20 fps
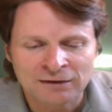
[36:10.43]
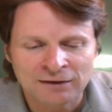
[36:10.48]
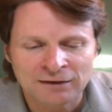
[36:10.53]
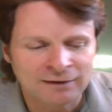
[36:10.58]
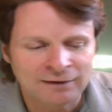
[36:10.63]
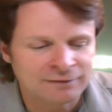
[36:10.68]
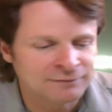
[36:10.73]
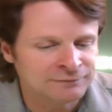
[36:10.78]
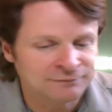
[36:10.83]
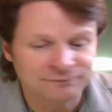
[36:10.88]

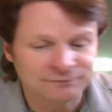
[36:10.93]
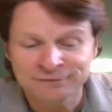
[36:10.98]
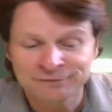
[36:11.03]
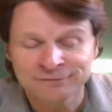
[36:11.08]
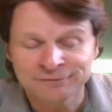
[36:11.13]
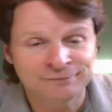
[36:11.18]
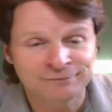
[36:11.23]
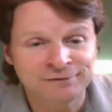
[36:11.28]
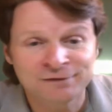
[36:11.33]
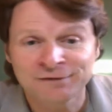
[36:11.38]
And
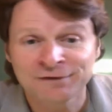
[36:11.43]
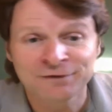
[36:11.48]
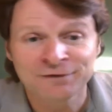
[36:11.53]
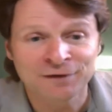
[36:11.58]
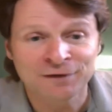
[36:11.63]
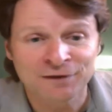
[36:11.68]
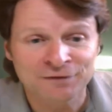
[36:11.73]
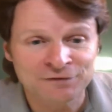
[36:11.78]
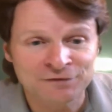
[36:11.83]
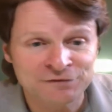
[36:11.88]
you hear it
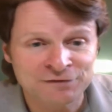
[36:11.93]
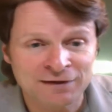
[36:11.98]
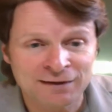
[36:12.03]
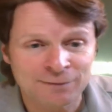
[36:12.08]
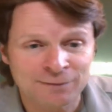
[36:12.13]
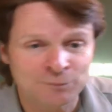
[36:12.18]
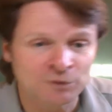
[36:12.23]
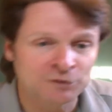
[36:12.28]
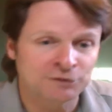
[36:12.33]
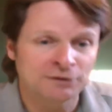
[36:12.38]
all the
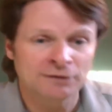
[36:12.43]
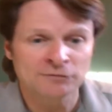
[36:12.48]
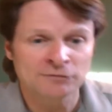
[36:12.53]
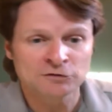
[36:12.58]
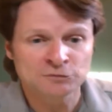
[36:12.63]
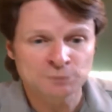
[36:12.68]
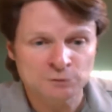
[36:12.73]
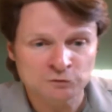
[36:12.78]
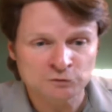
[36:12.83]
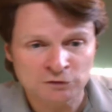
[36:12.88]
time. Well, you're never
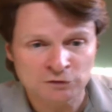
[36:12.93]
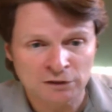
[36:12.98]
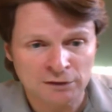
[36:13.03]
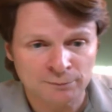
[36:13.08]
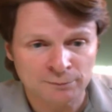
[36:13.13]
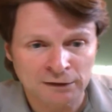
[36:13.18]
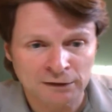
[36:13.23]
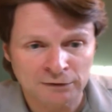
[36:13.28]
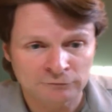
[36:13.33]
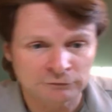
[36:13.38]
supposed to talk
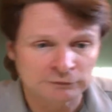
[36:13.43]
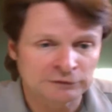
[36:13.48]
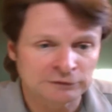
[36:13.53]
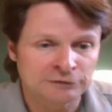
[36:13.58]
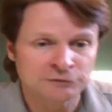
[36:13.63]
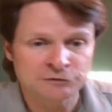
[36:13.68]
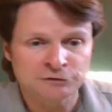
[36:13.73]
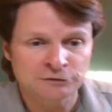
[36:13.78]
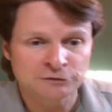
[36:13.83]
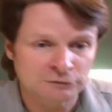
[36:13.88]
about
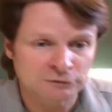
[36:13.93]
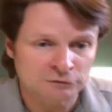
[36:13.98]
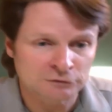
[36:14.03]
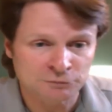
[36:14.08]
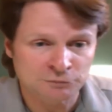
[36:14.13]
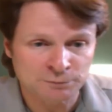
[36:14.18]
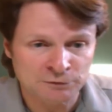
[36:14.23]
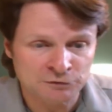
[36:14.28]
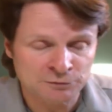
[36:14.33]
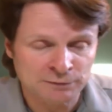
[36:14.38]
religion or
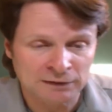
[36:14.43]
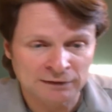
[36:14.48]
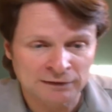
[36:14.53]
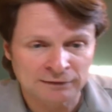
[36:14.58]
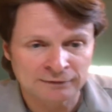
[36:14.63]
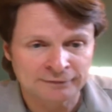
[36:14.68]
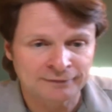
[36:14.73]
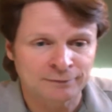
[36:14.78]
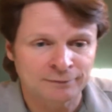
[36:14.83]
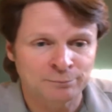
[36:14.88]

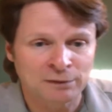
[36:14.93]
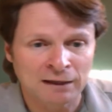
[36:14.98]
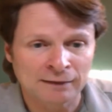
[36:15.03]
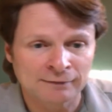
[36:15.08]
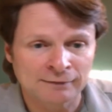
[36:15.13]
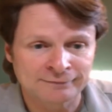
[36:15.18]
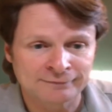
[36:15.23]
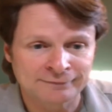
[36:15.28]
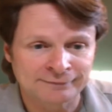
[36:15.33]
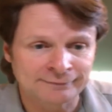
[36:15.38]
spirituality or
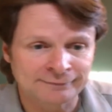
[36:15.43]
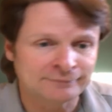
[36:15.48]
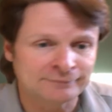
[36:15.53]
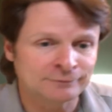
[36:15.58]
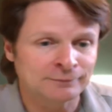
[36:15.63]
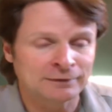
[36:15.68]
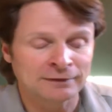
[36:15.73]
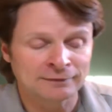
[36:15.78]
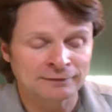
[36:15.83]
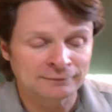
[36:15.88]
politics.
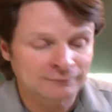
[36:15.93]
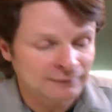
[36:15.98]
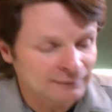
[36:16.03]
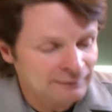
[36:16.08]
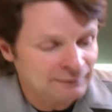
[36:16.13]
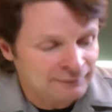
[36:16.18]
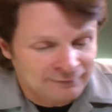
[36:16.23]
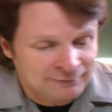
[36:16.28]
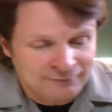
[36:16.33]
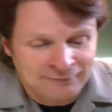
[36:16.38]
Well,
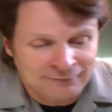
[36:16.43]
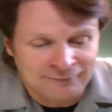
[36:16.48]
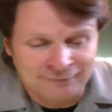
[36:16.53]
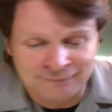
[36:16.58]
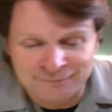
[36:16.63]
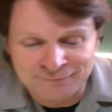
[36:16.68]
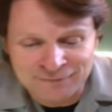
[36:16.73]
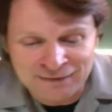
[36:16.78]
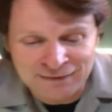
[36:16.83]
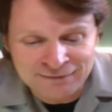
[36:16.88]

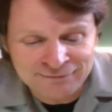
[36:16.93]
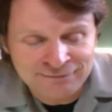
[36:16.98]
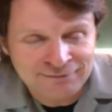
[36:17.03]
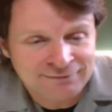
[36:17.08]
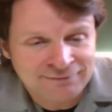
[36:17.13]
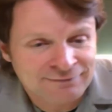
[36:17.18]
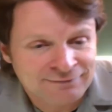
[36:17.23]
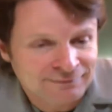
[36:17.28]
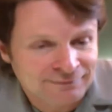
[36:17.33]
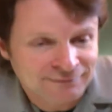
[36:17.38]
uh, I
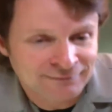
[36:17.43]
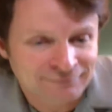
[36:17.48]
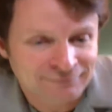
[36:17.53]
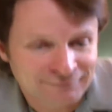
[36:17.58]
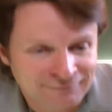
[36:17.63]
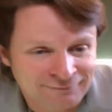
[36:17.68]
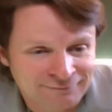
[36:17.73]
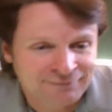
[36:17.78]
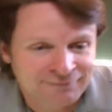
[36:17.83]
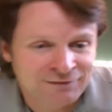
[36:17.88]
think that
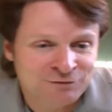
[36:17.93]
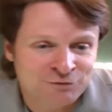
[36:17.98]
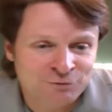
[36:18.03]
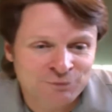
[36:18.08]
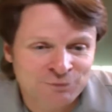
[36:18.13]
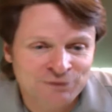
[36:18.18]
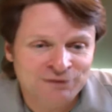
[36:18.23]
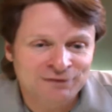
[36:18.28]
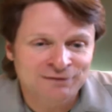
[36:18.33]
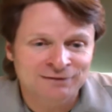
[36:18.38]
if
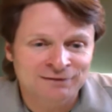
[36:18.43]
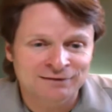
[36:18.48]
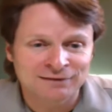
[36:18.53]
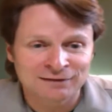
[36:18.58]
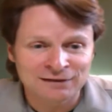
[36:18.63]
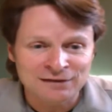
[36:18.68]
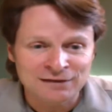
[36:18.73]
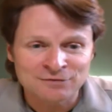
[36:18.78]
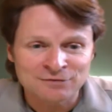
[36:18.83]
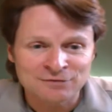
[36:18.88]
we
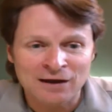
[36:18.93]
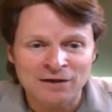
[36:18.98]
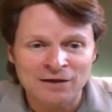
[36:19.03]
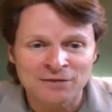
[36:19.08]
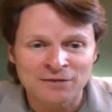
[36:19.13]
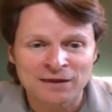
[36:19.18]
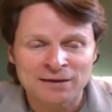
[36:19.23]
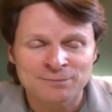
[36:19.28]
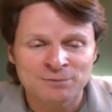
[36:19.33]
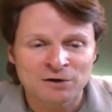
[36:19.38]
leave
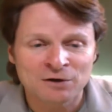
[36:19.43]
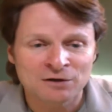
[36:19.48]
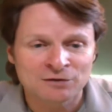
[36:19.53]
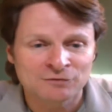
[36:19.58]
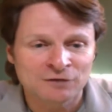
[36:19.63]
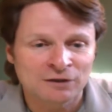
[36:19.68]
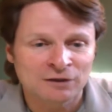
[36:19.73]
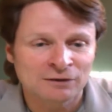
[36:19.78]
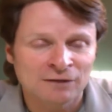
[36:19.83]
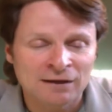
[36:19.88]
out that part
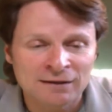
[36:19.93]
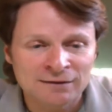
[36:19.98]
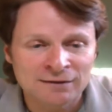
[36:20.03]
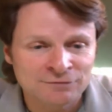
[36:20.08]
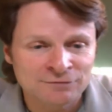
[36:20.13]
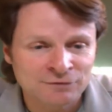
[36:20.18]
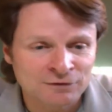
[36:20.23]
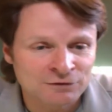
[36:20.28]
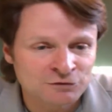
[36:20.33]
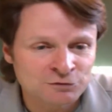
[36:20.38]
of our
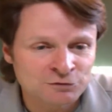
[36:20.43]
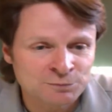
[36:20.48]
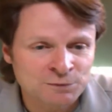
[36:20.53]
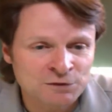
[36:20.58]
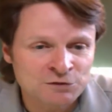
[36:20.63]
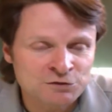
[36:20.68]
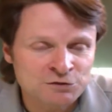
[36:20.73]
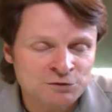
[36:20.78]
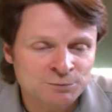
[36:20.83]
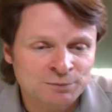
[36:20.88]
life, our
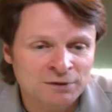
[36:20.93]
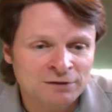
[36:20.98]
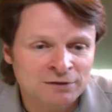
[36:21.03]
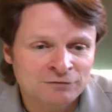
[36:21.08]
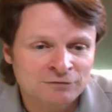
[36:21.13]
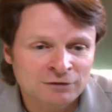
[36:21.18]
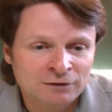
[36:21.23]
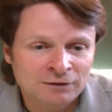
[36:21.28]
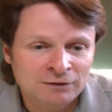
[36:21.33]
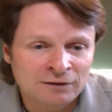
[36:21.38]
spiritual part
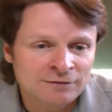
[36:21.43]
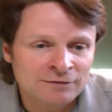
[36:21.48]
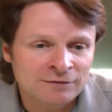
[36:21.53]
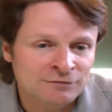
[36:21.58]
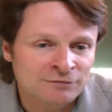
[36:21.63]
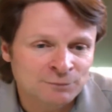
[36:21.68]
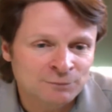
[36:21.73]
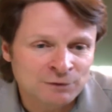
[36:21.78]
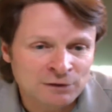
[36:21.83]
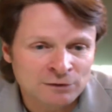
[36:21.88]
of our life,
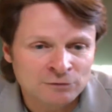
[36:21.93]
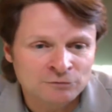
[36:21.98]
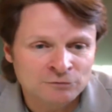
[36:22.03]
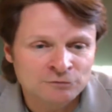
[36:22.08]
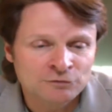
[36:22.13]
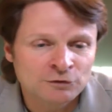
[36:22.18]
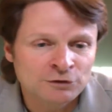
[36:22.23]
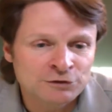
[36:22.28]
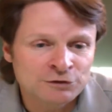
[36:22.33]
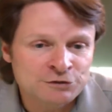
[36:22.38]
that we don't
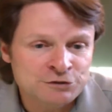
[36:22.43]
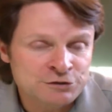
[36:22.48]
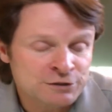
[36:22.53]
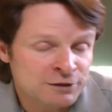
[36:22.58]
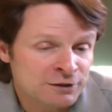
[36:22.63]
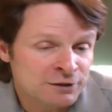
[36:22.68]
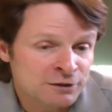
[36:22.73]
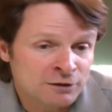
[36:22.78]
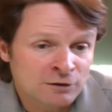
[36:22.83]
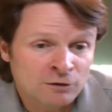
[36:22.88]
fully
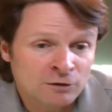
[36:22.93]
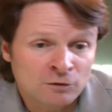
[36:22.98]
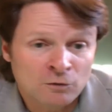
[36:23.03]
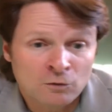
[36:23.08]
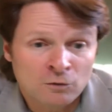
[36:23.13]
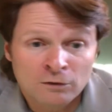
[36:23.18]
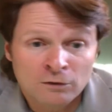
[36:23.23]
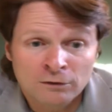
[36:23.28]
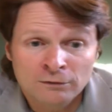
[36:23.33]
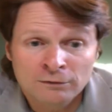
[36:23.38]
share
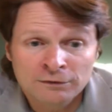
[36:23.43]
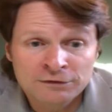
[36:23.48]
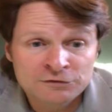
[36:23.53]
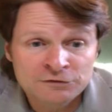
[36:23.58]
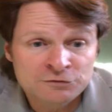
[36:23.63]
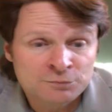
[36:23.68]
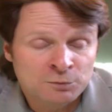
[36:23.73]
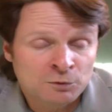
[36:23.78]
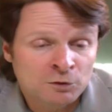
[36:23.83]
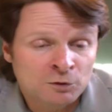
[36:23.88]
or
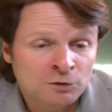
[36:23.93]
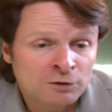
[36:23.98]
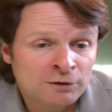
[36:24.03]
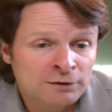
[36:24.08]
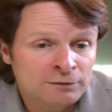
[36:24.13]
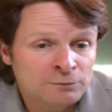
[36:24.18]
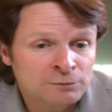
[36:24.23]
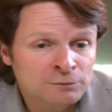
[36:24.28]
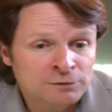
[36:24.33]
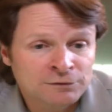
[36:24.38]
explore
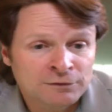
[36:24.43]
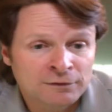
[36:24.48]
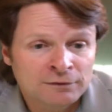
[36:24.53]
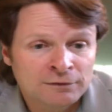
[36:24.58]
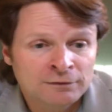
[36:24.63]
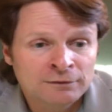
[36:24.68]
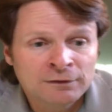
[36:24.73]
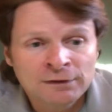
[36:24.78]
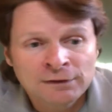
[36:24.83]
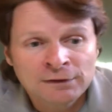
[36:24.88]
it with
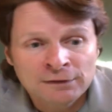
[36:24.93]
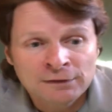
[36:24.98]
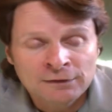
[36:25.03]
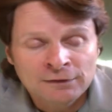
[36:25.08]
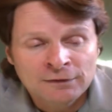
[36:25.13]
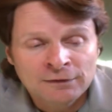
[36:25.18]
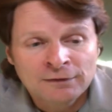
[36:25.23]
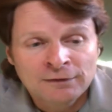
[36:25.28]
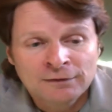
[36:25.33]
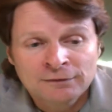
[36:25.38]
our
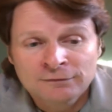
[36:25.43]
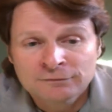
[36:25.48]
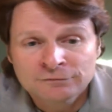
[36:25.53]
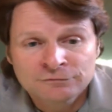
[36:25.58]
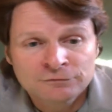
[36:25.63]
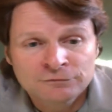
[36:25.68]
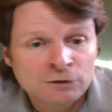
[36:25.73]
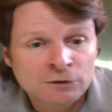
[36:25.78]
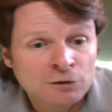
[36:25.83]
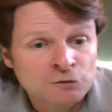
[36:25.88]
uh,
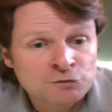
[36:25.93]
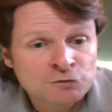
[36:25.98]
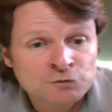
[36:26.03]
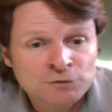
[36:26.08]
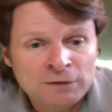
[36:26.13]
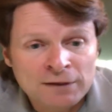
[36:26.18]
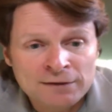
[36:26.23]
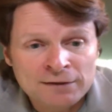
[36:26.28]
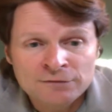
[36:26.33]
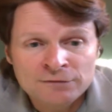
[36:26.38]
close
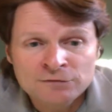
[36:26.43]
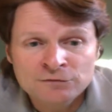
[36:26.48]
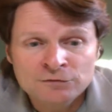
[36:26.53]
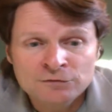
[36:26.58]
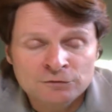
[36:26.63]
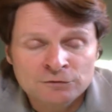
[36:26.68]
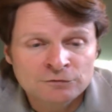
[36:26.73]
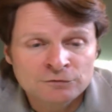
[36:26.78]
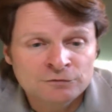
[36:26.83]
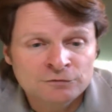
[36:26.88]
friends
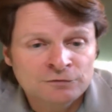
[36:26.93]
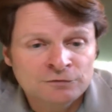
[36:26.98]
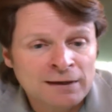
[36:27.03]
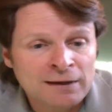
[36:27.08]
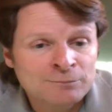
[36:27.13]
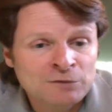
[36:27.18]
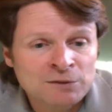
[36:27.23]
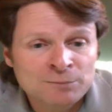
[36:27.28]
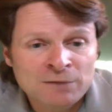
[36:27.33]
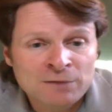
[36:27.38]
or
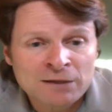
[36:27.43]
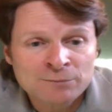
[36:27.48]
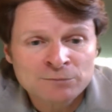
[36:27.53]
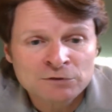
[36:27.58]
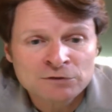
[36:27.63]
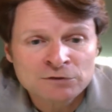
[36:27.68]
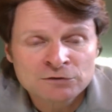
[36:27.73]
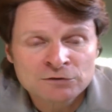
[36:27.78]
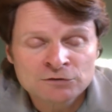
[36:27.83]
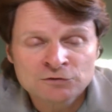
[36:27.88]
family
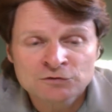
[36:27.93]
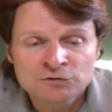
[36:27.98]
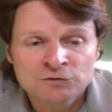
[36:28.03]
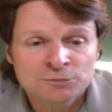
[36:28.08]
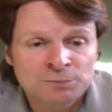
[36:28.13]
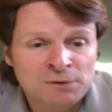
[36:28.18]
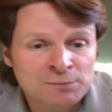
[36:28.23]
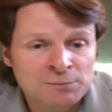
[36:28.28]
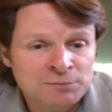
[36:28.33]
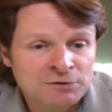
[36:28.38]
members
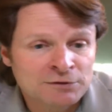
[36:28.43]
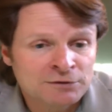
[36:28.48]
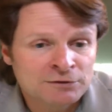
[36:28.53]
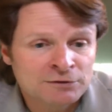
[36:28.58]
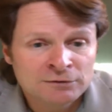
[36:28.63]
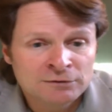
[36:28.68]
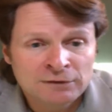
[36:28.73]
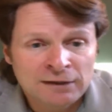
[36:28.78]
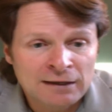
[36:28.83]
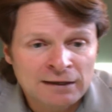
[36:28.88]
or people that
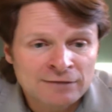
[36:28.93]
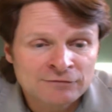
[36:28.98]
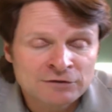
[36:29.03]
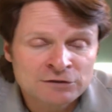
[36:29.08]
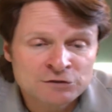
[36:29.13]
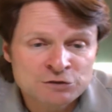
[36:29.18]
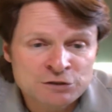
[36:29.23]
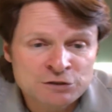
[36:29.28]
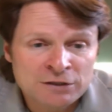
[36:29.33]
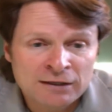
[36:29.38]
are
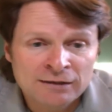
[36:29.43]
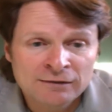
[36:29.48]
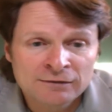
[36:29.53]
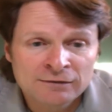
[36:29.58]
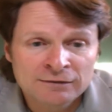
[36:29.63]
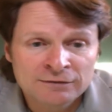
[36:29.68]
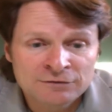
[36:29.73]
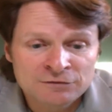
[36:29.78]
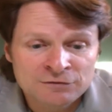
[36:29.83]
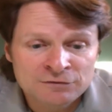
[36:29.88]
having a
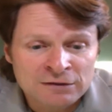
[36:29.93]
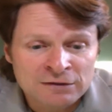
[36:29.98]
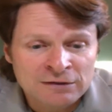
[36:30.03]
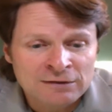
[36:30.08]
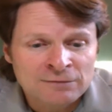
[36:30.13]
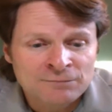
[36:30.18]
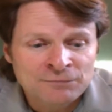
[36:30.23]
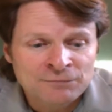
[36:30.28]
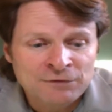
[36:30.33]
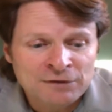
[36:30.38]
challenge
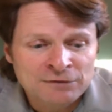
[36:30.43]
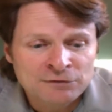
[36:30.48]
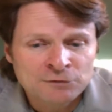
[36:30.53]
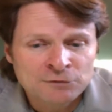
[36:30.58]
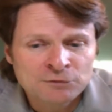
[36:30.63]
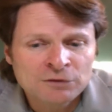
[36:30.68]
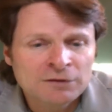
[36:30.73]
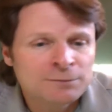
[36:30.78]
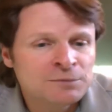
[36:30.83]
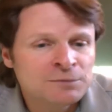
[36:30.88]
that
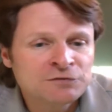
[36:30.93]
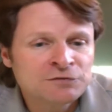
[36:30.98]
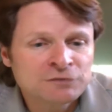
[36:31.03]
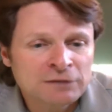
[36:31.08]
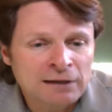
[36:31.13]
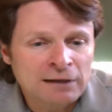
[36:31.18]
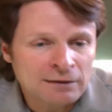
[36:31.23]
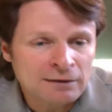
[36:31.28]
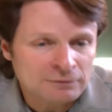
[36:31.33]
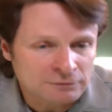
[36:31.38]
they're really
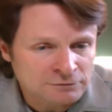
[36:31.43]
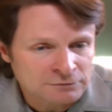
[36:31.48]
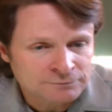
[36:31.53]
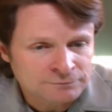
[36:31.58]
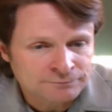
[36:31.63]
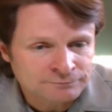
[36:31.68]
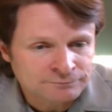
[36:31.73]
missing out